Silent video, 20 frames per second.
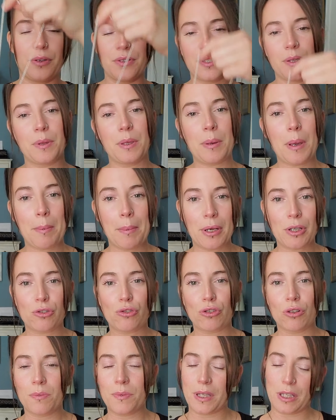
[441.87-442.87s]
something about
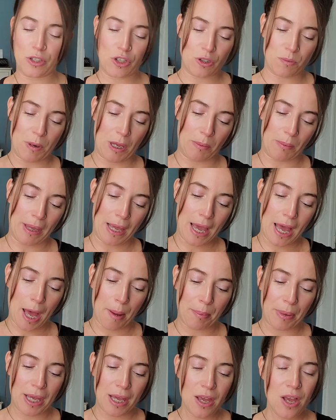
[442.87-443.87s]
mushrooms, they just make me
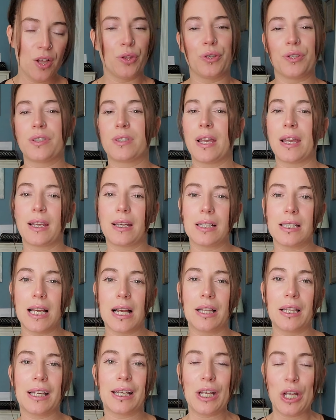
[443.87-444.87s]
happy. They're
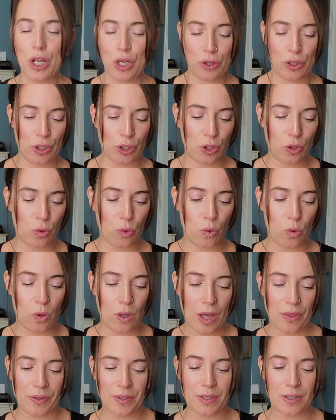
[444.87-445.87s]
psychedelic, they're cool,
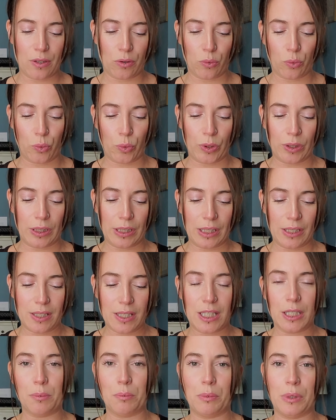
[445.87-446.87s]
and this is a really,
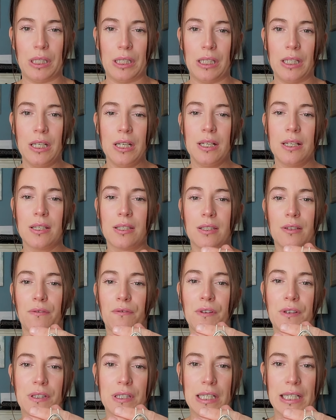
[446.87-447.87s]
to me,
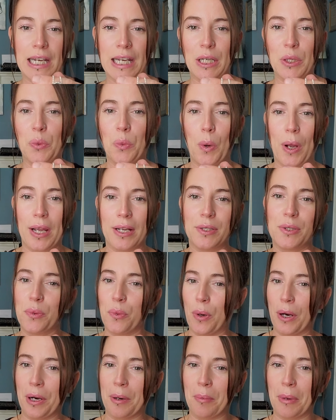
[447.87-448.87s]
sophisticated way to
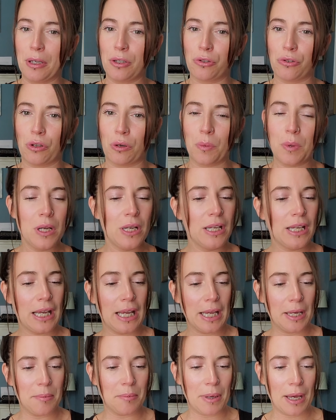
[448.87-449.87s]
wear a mushroom.
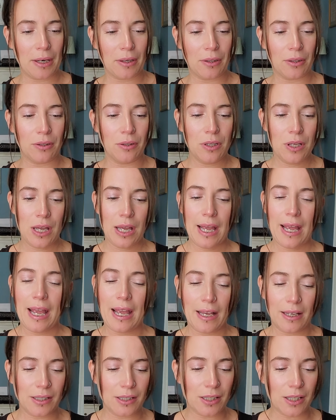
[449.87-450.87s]
In metal,
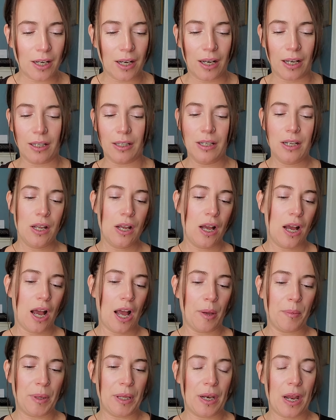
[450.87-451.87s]
hand cut.
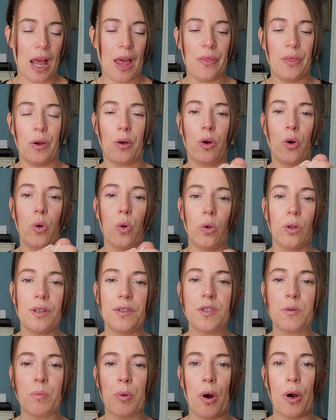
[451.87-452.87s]
I mean, and the
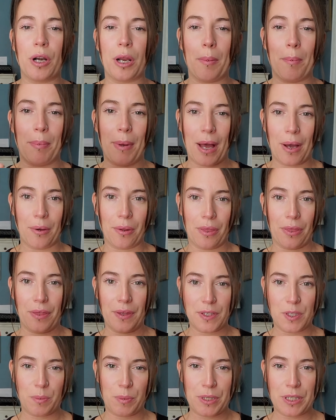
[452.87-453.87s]
coolest part about
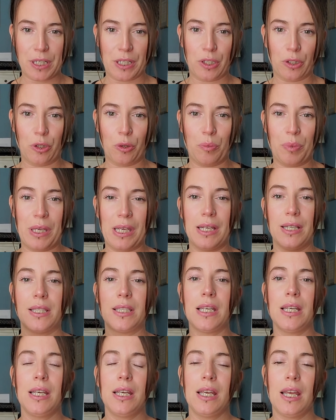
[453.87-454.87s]
this particular
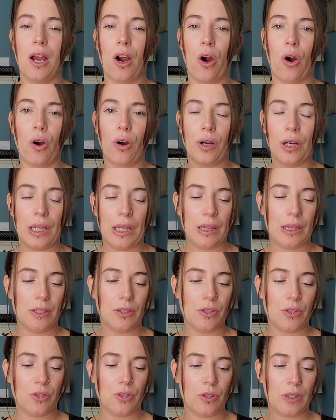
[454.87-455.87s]
piece are that
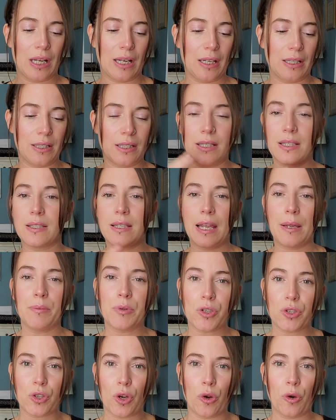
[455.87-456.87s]
it's the same
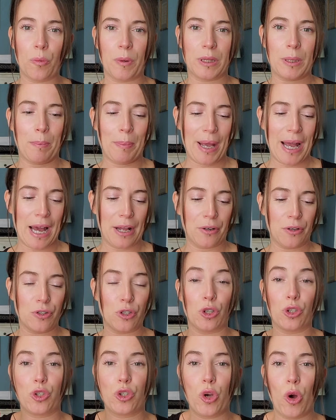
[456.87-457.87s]
stone, but the patterns
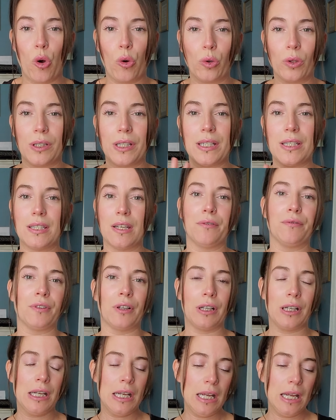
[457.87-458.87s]
are totally
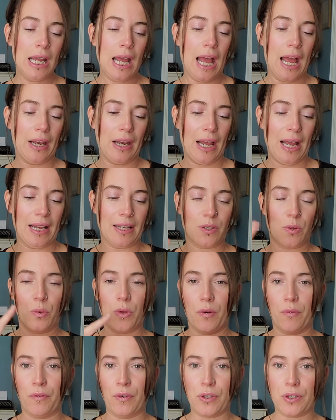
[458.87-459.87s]
different. And it has
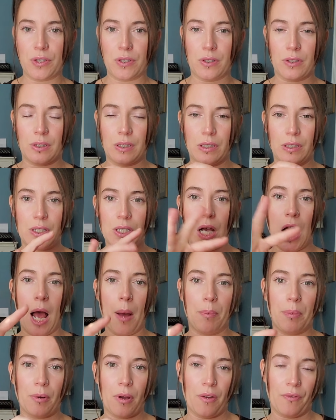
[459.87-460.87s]
the
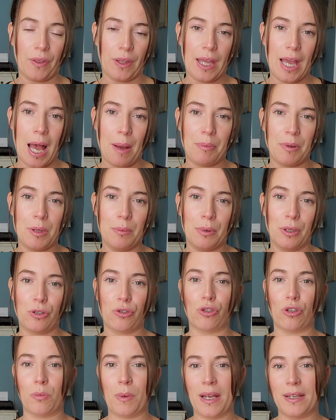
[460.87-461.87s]
top of the cap of the
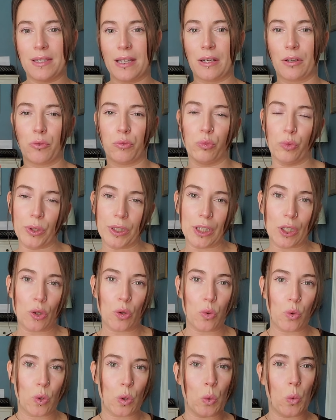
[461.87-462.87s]
mushroom has that really
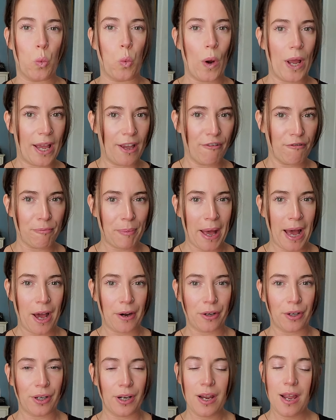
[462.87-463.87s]
cool wave
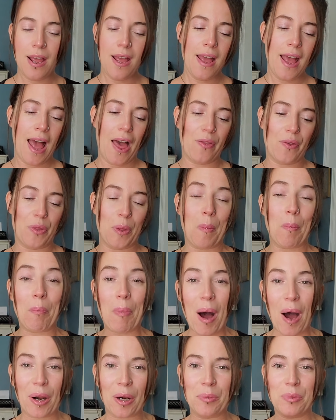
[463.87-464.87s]
pattern. And then the
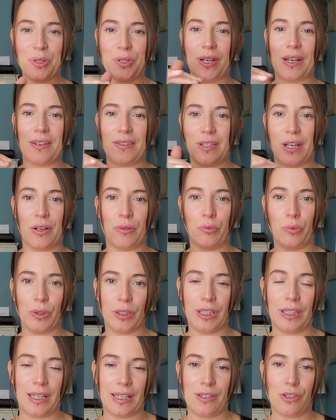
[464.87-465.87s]
bottom just has that
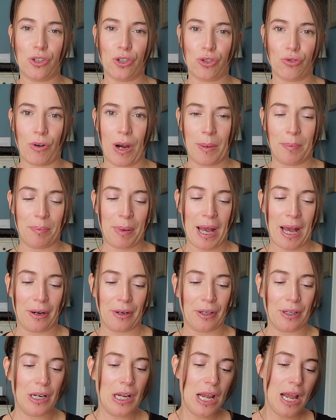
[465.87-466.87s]
really nice stripe
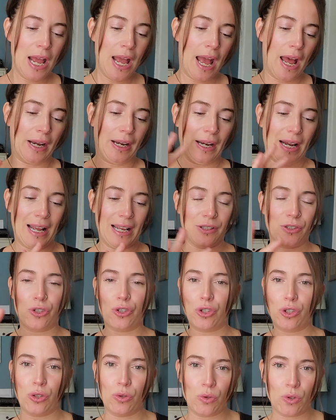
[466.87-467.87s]
pattern. And it has
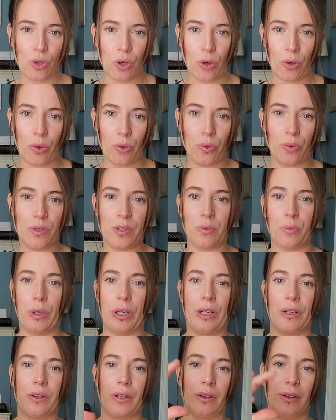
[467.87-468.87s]
2 tones
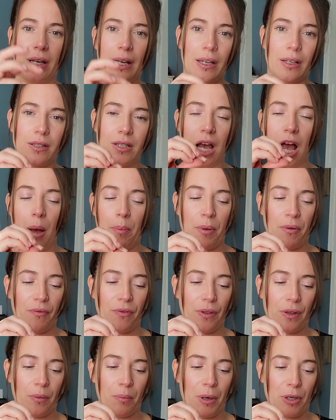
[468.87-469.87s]
where the top of
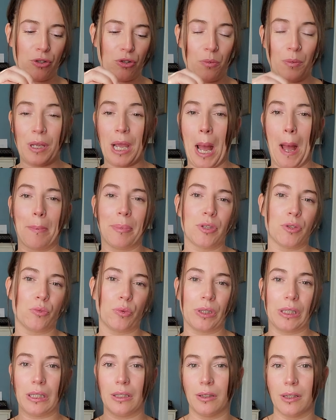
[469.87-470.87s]
the mushroom cap is
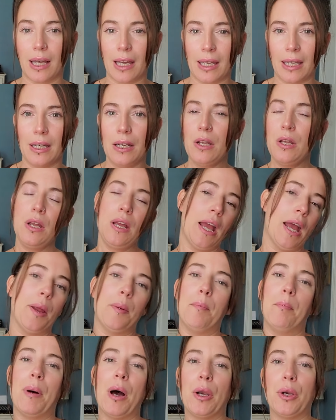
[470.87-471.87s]
really light
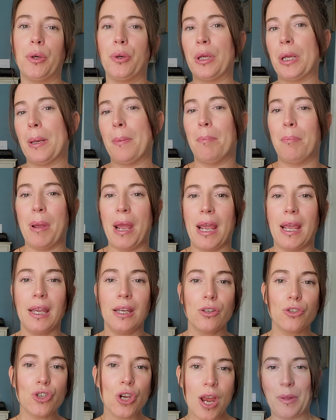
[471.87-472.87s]
and buttery and
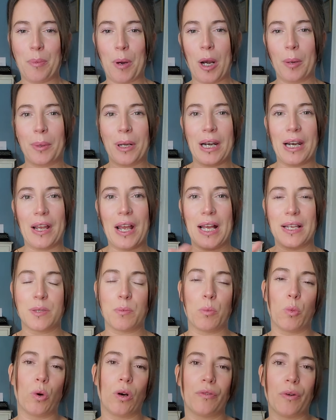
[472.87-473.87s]
beige. The bottom kind of has
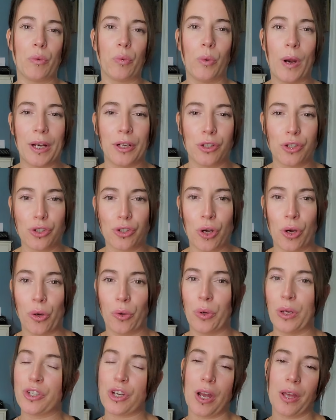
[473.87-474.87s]
more of a reddish tone,
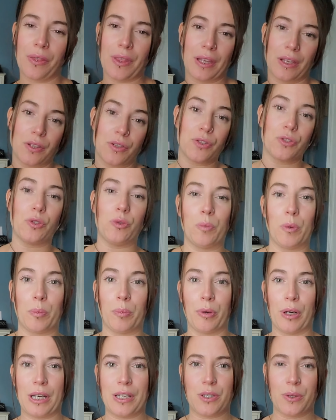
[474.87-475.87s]
which I think is super
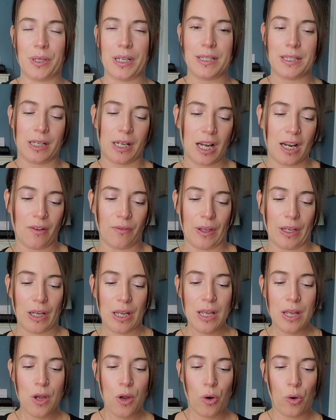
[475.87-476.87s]
pretty. So it has a kind of like
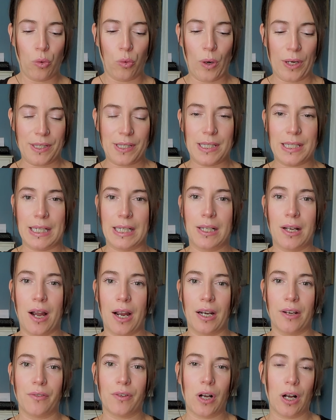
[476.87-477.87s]
rustic
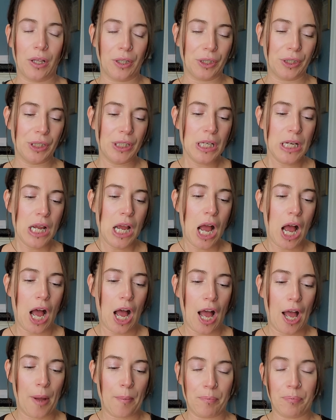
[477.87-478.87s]
kind of color.
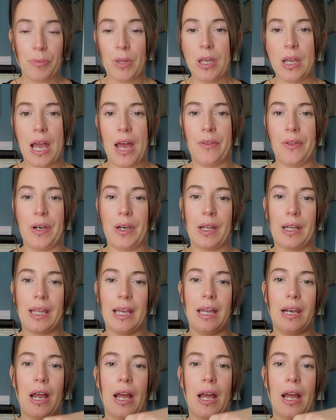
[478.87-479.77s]
And then again,